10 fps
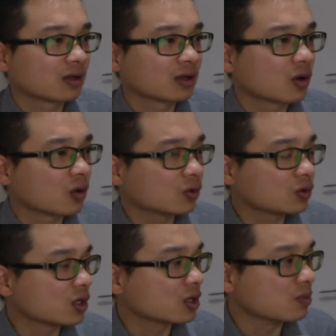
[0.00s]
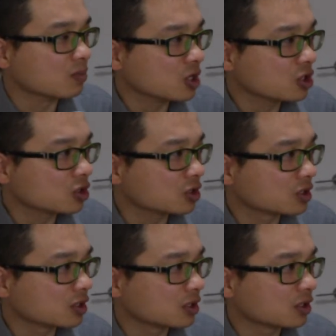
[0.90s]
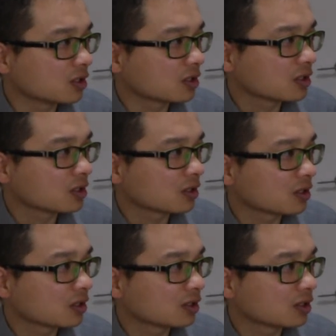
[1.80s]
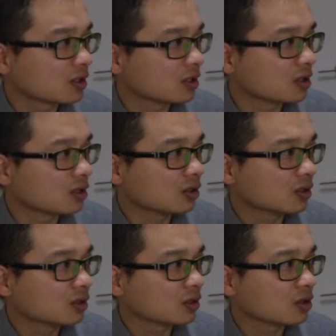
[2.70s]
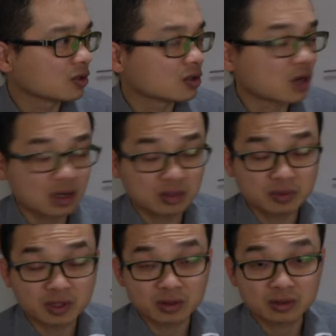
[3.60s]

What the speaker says: and go to the emergency, go to the hospital.